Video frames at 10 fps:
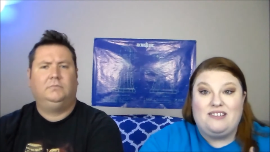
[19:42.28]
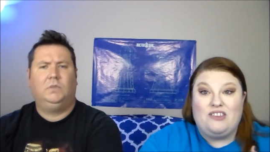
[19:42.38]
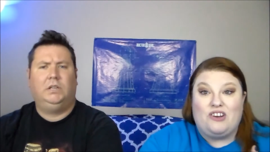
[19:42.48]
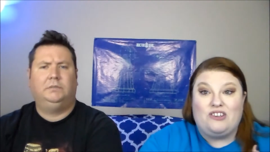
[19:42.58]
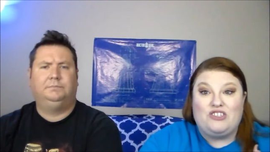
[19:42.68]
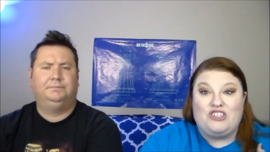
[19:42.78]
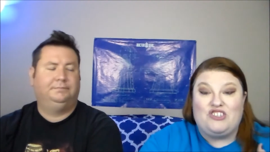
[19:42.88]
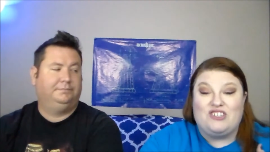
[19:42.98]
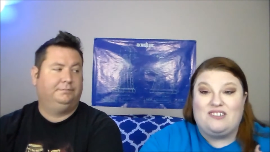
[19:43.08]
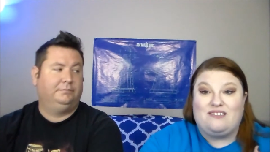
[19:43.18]
Speaker 1: is either. She's
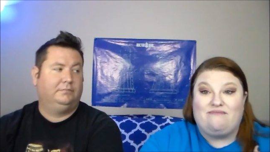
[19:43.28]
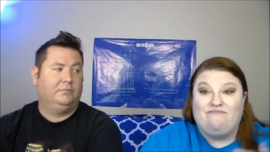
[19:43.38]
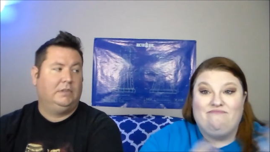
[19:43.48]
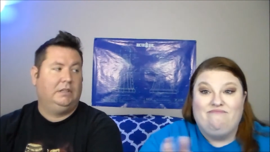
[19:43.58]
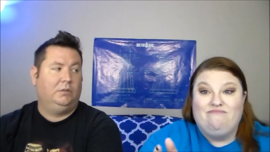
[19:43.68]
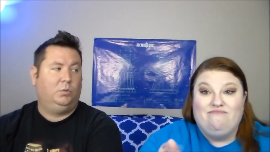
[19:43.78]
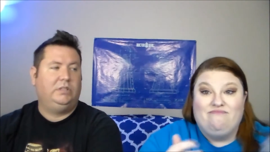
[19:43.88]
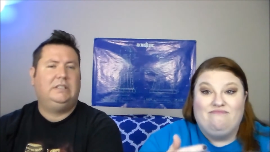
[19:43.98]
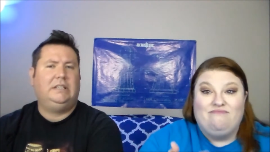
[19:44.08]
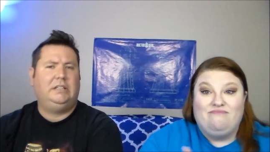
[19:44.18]
just.
Speaker 2: Well,
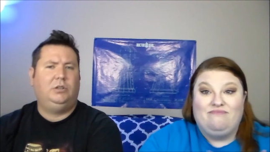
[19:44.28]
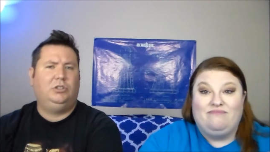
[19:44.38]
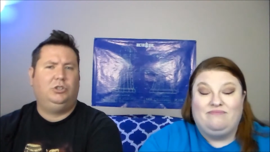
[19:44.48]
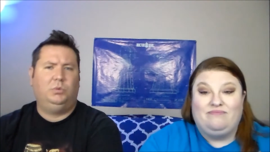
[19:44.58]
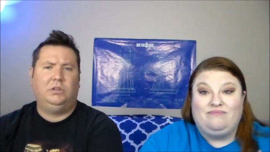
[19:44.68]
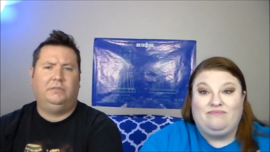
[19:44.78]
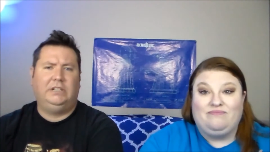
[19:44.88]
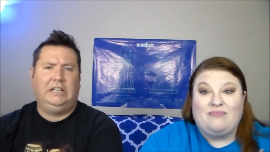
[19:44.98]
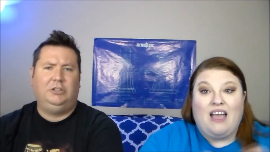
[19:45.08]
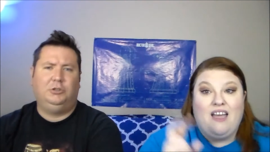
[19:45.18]
he said he, she went on
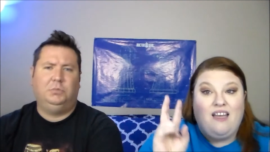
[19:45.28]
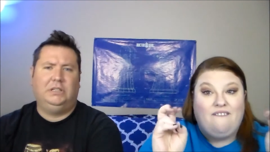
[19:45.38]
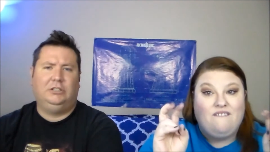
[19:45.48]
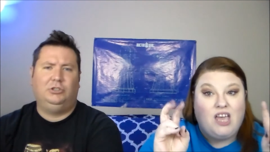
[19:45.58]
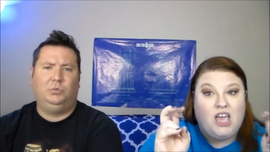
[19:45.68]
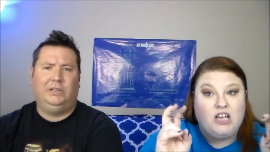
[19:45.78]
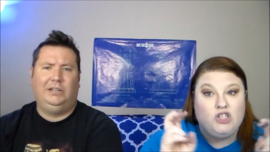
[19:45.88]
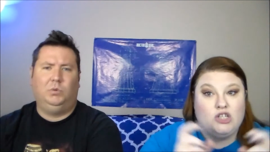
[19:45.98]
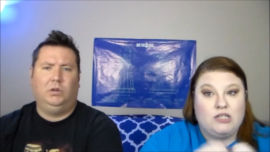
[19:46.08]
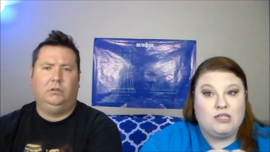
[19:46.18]
vacation, but then she went
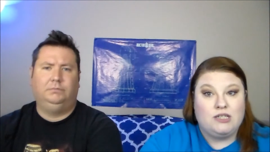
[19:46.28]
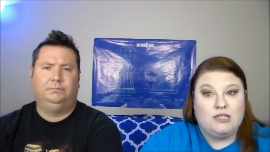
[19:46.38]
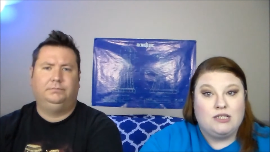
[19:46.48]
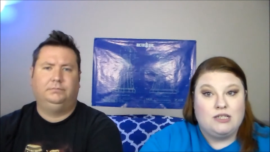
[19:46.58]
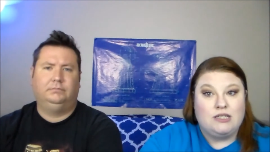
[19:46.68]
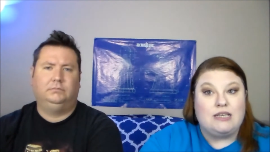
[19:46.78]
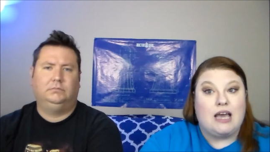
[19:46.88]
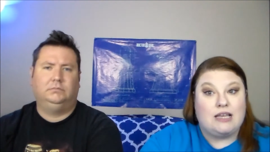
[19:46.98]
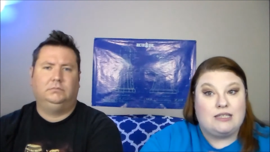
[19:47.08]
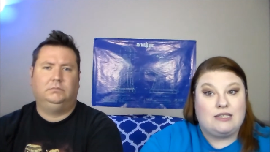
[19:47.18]
AWOL.
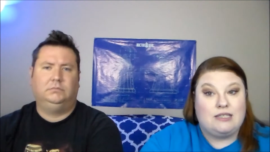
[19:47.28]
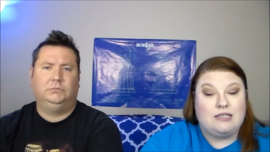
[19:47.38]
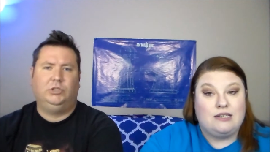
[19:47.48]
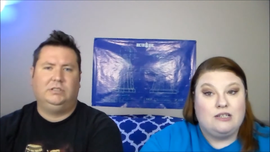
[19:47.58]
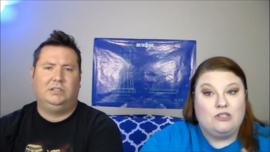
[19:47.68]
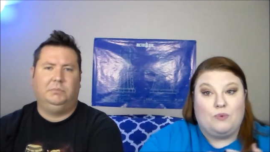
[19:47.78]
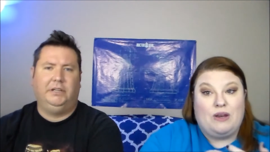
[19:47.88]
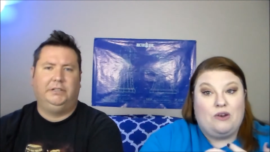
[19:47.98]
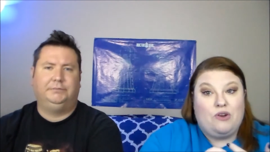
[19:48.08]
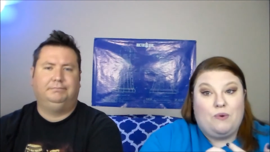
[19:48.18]
Speaker 1: Yes. So we
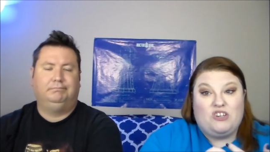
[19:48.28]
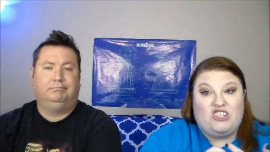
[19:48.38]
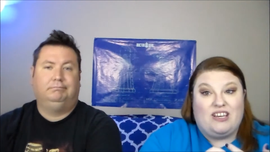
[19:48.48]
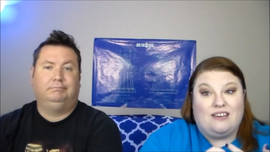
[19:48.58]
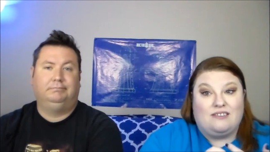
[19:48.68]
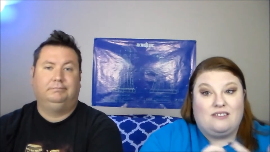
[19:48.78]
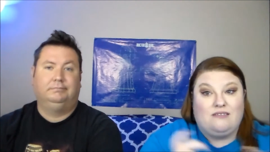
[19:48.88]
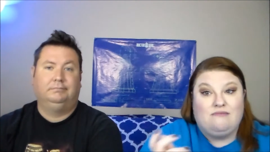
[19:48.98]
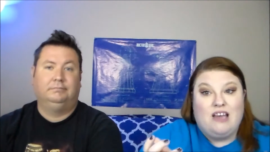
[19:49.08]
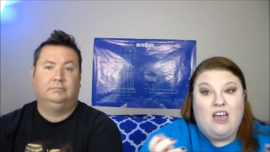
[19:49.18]
don't know where she is.
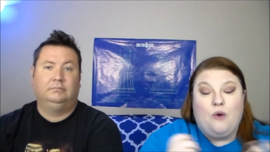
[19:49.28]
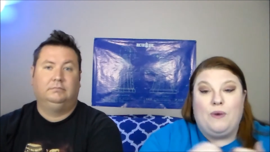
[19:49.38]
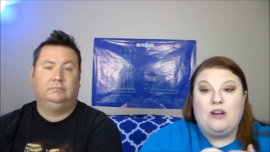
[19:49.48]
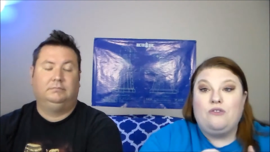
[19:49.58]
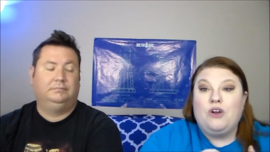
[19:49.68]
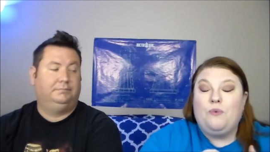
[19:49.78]
We don't